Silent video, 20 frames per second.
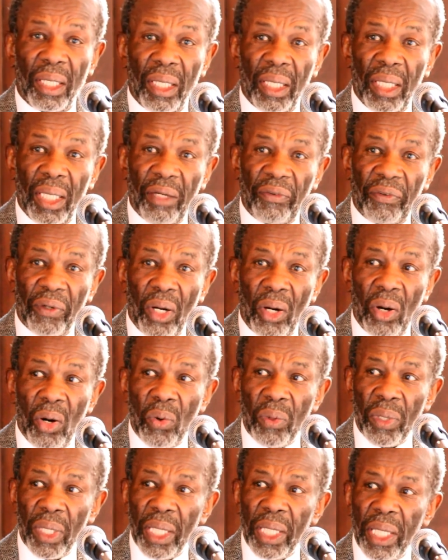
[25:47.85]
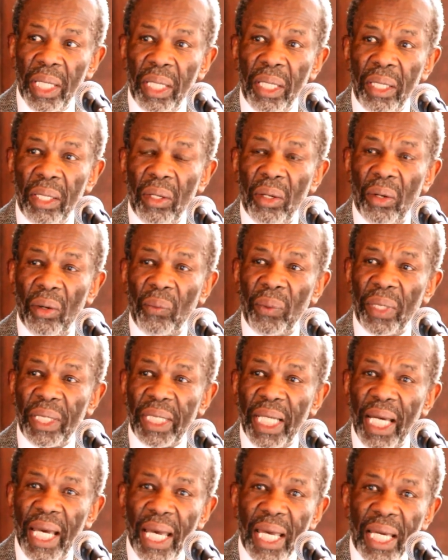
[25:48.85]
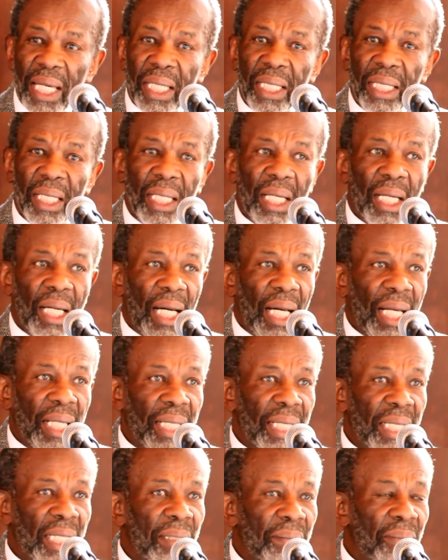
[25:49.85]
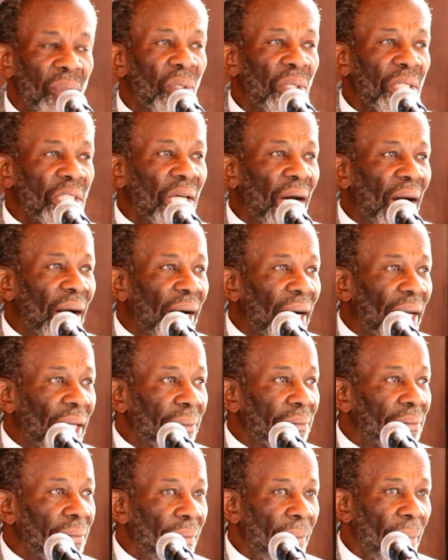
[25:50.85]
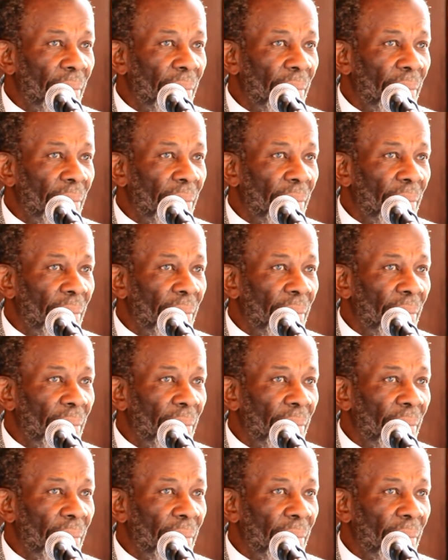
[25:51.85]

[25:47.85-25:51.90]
if only we take a little more time